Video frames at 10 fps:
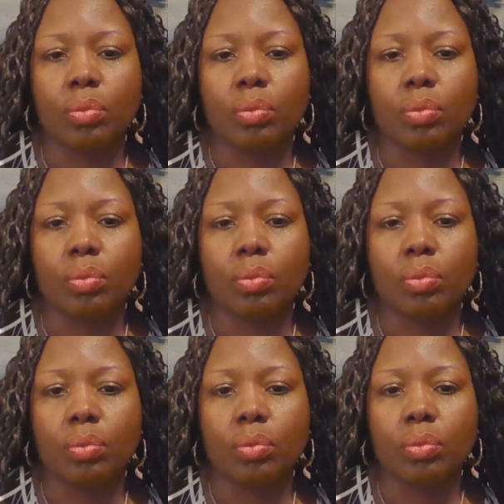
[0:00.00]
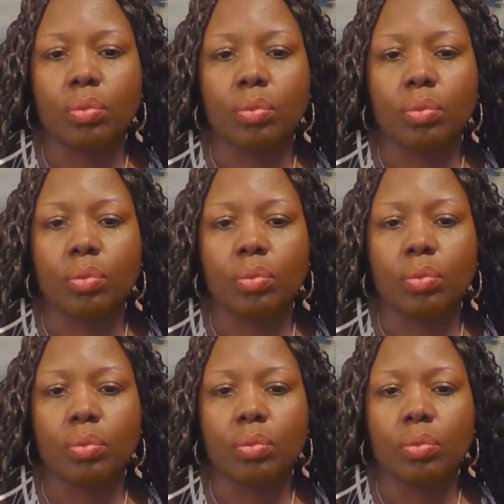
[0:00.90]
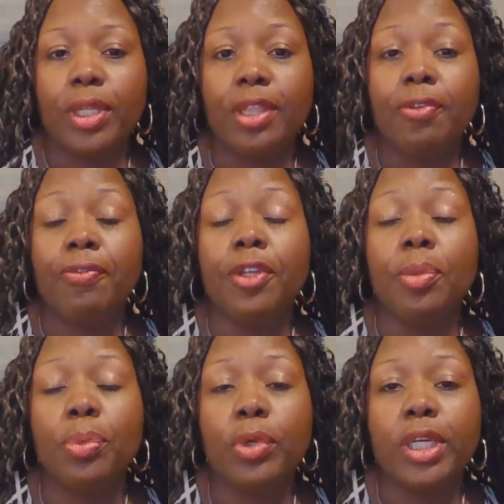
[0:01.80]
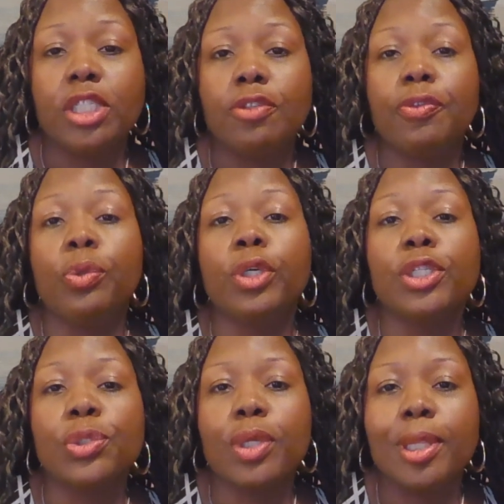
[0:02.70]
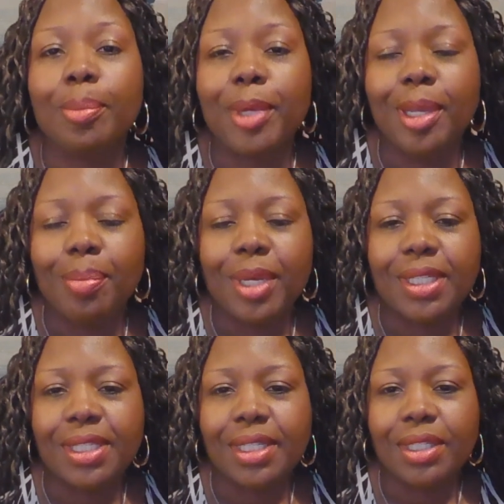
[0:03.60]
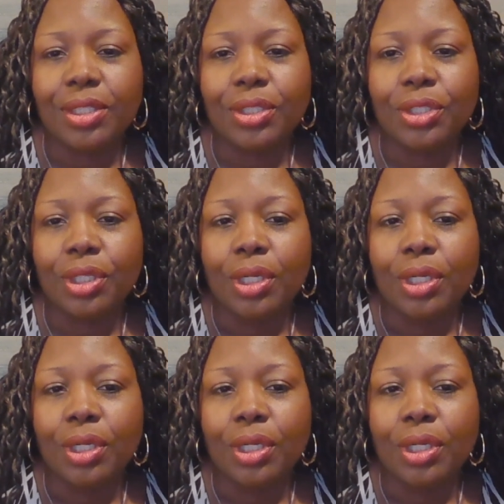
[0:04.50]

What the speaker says: So let's move on to the 5th point. The 5th point is focus on the main message.